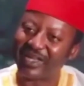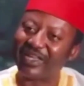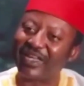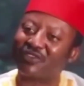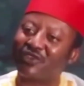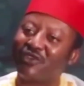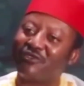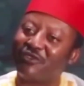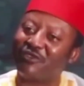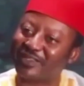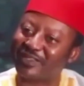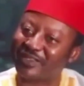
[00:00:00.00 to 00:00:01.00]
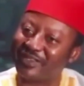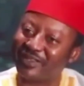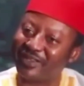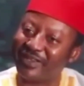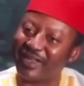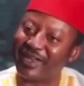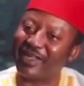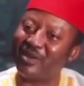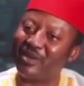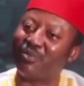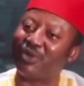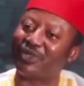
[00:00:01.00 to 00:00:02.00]
And he has confessed that
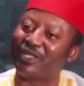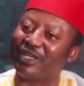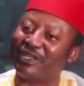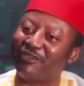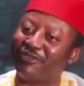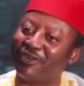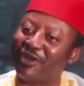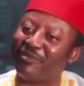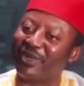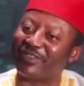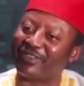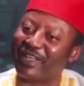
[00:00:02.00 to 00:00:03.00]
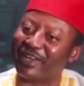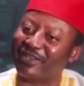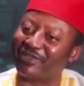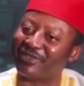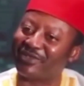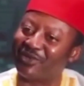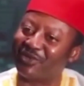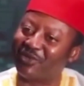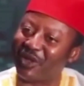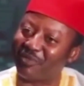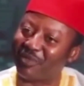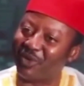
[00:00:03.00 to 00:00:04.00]
they imported the foreign mercenaries
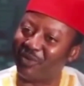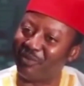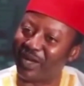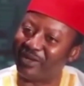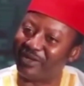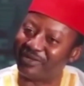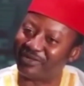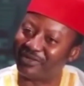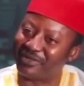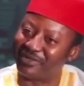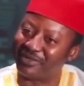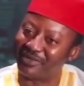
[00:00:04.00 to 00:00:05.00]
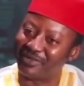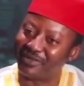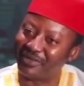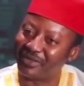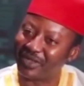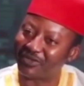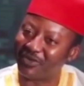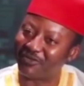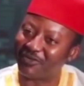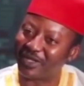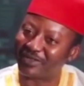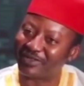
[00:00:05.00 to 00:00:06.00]
who have become bandits. He has
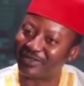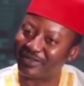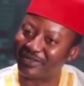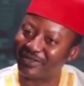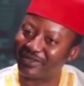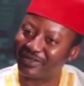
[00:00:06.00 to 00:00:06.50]
confessed.